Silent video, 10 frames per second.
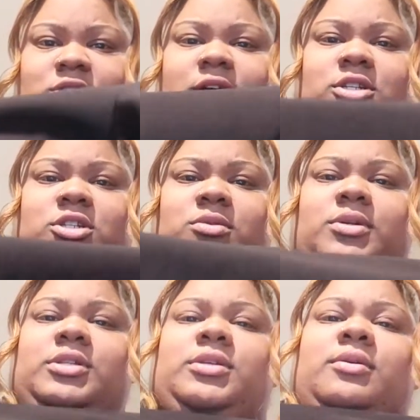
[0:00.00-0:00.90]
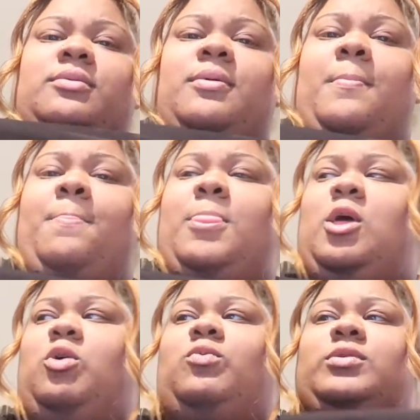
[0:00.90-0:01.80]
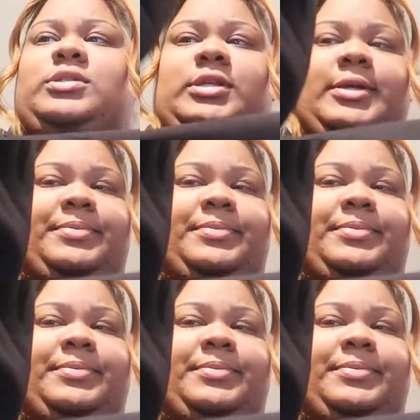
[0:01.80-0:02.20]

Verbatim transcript: stretch to it, so we'll see.